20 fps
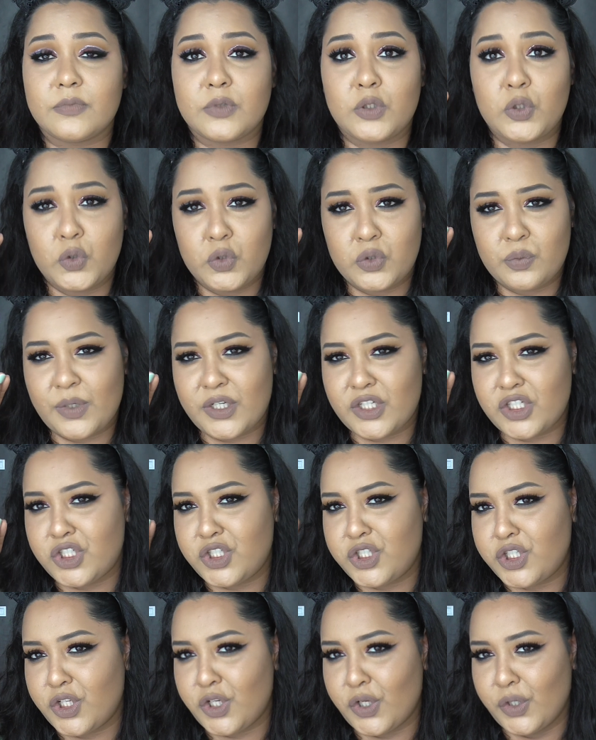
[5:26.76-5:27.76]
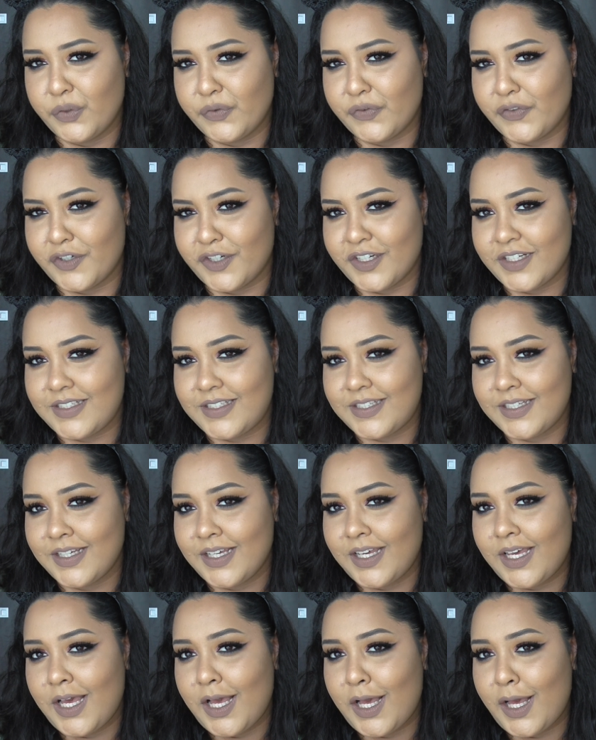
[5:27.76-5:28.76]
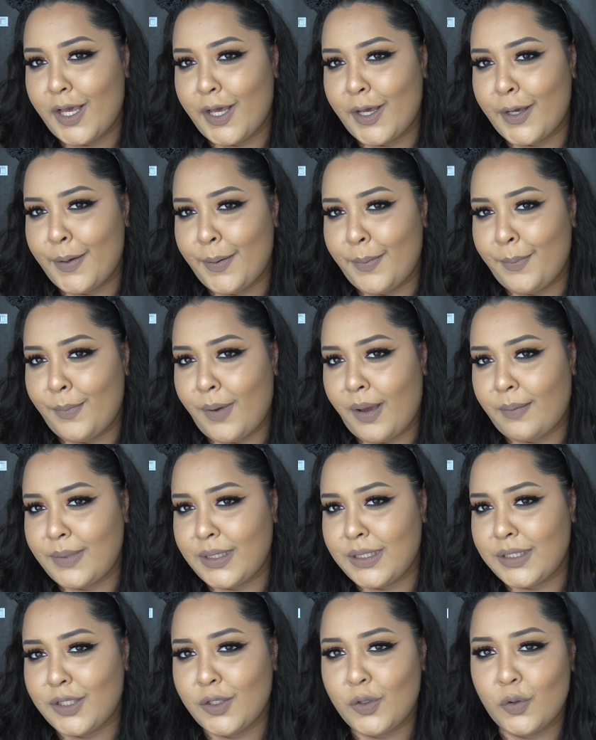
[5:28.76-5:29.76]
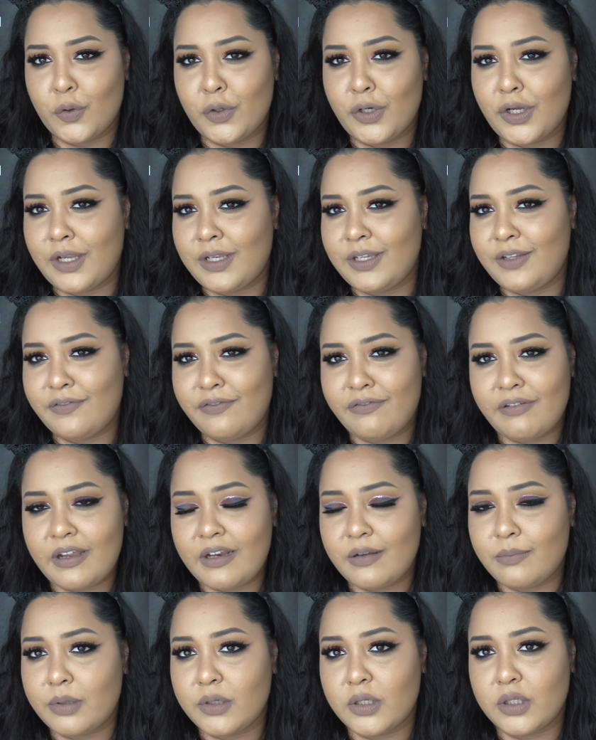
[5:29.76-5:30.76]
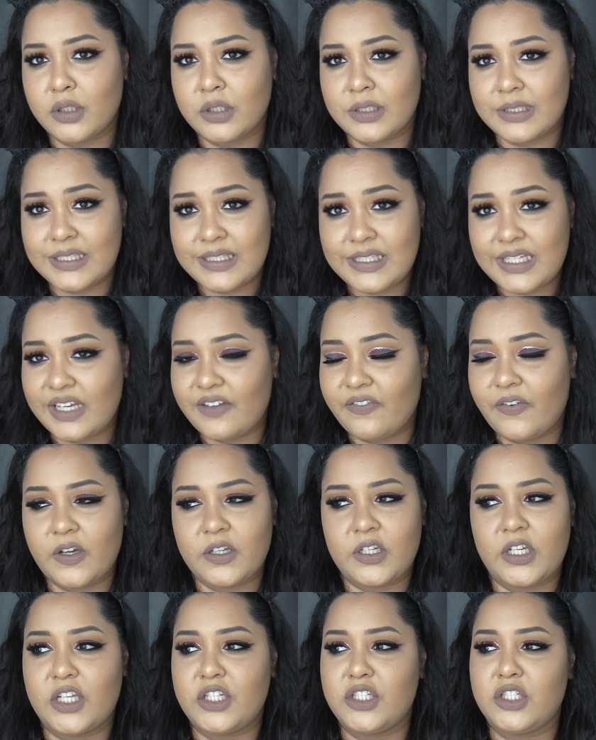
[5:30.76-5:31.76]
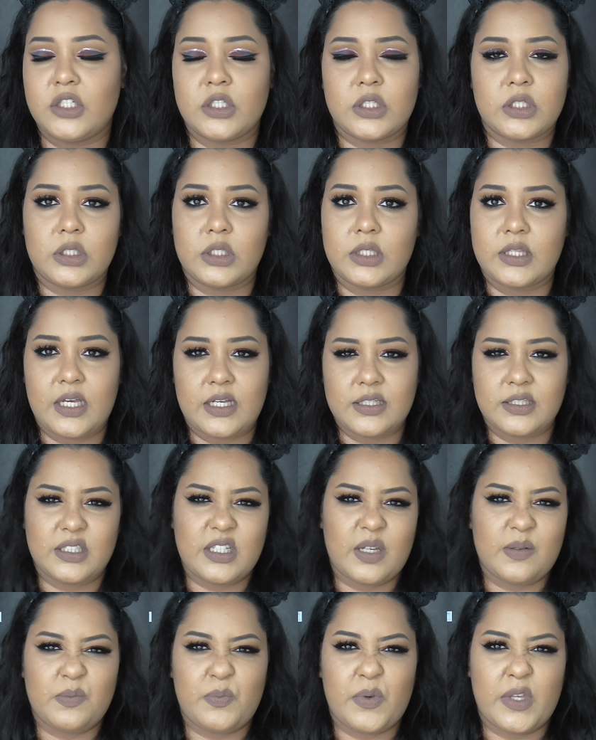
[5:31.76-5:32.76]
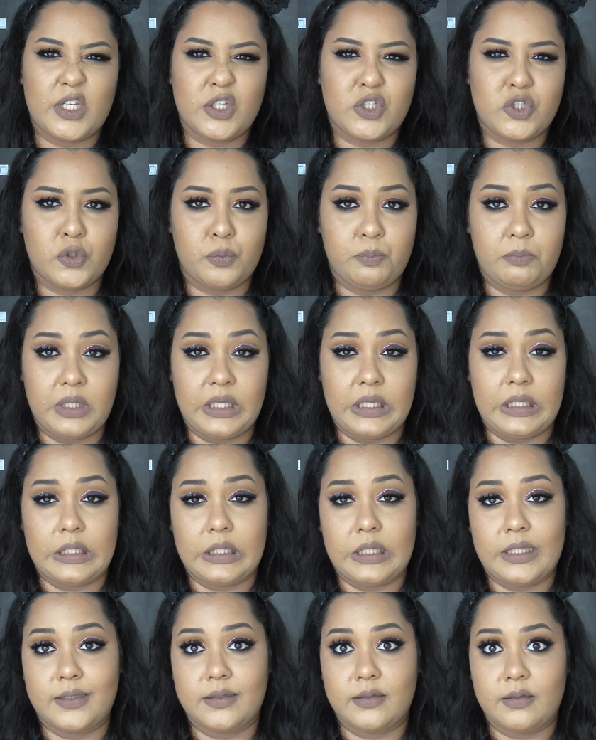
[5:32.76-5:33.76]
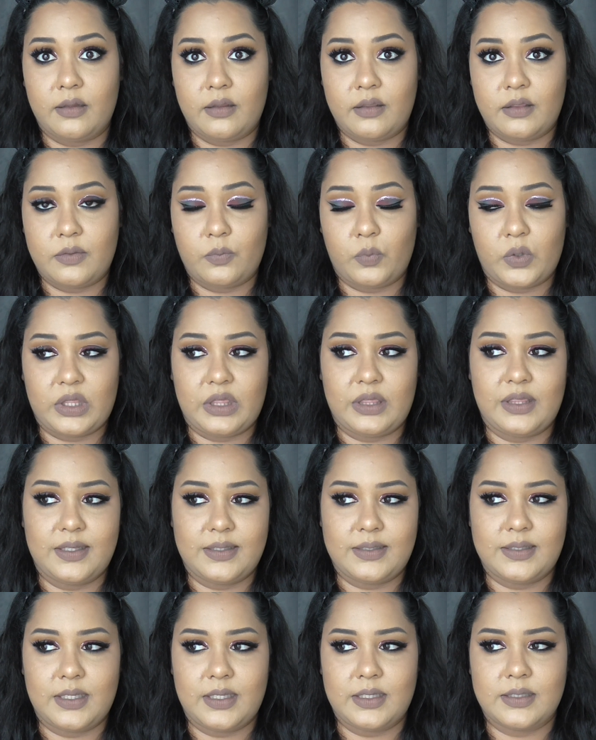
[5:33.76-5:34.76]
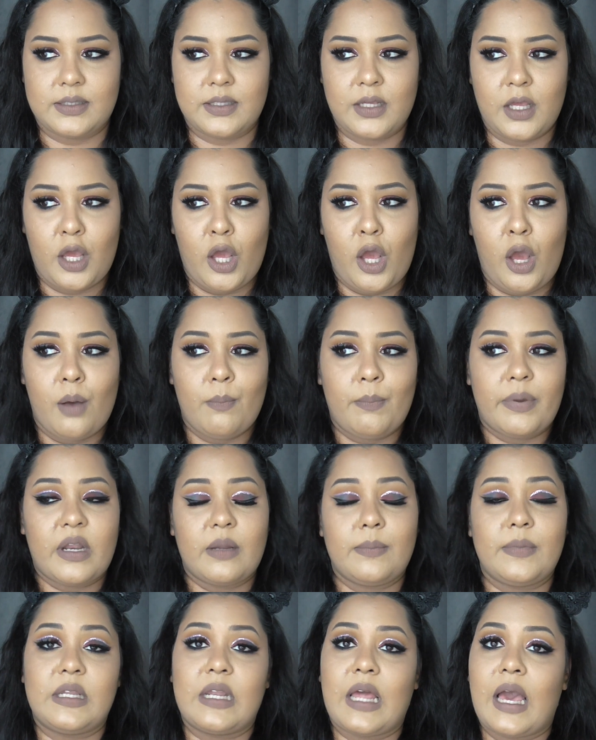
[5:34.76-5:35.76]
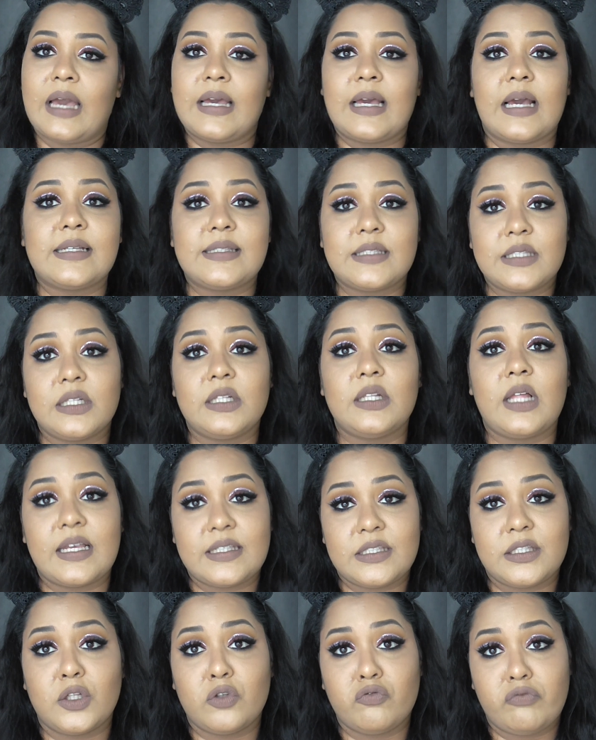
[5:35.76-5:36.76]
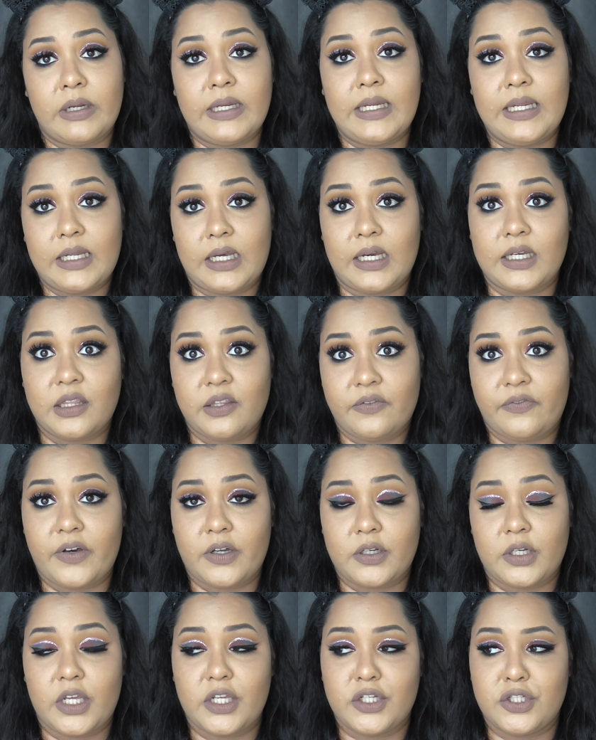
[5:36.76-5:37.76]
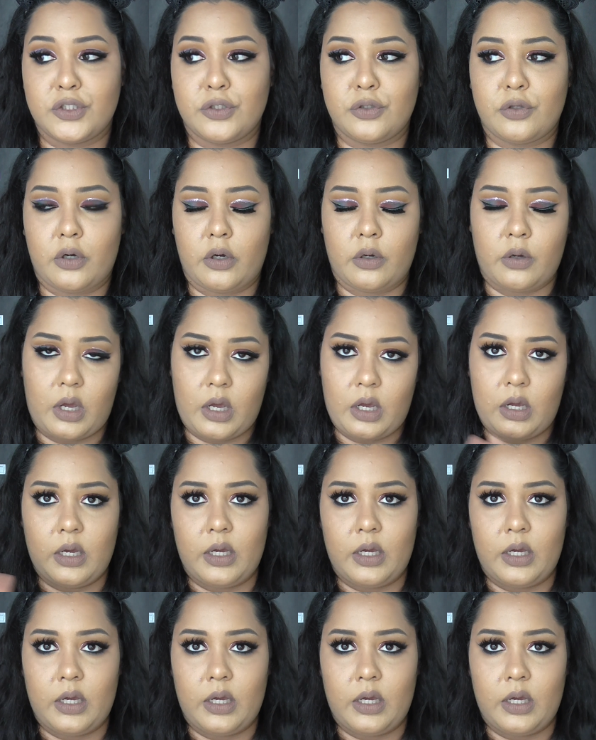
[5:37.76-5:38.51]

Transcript: lose my shit over it. I mean, the L'Oreal Infallible Stick Foundation is still 1,000 times better to me than what this is. But I mean, I still really like the foundation though.